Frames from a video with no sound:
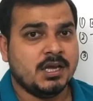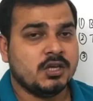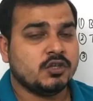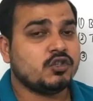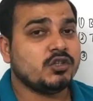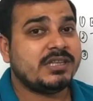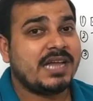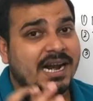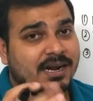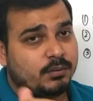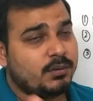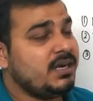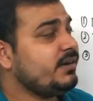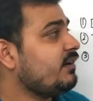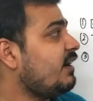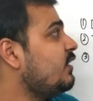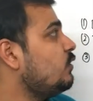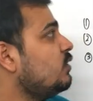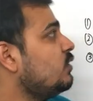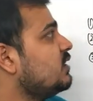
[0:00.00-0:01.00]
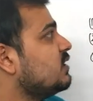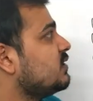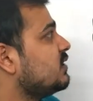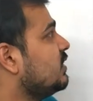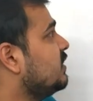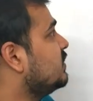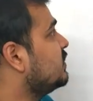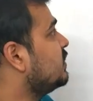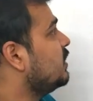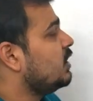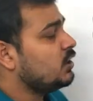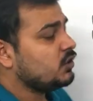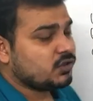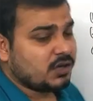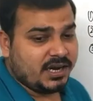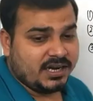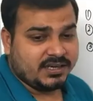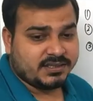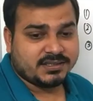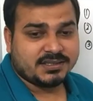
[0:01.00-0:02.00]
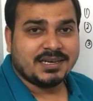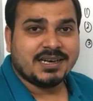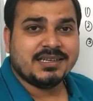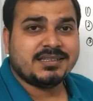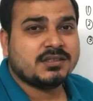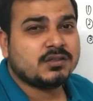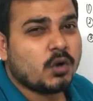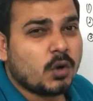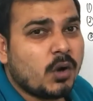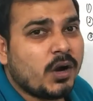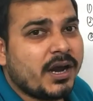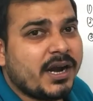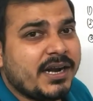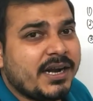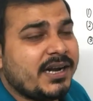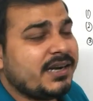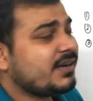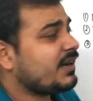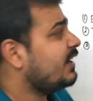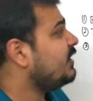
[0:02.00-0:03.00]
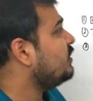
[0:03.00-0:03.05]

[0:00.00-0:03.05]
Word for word: So that we'll try to discuss. So let's let's go ahead and try